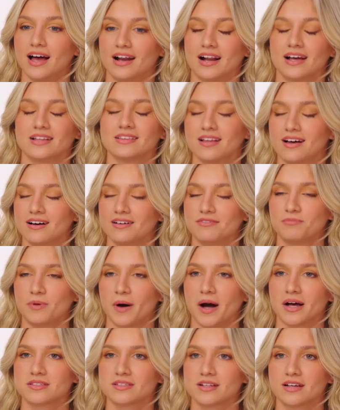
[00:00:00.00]
And I love
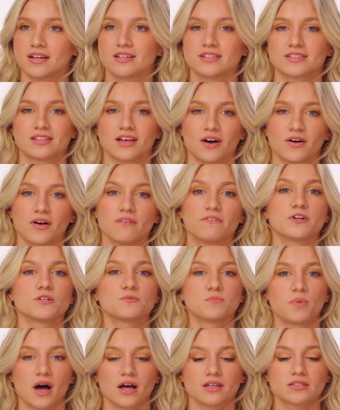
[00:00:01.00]
pasta. So if there's
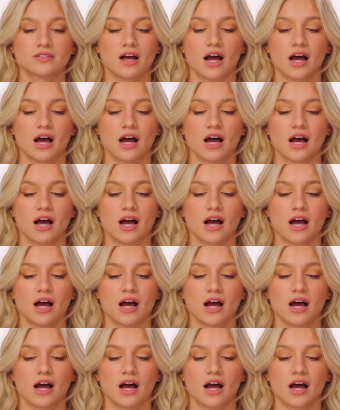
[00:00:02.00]
pasta